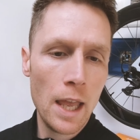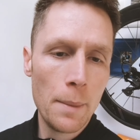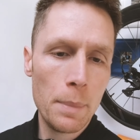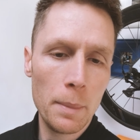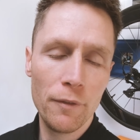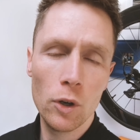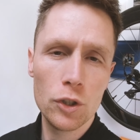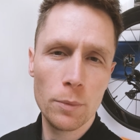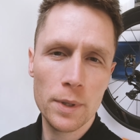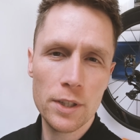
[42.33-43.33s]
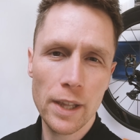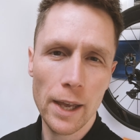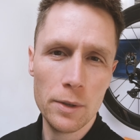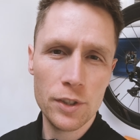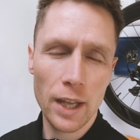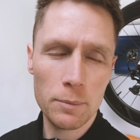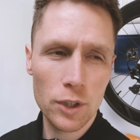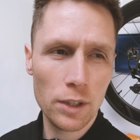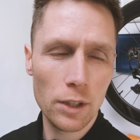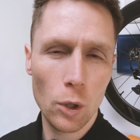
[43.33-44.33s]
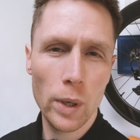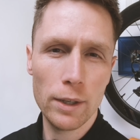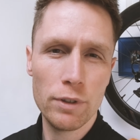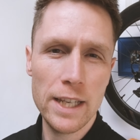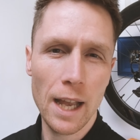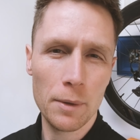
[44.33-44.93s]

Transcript: But before I jump into those, I'm just going to do a quick recap,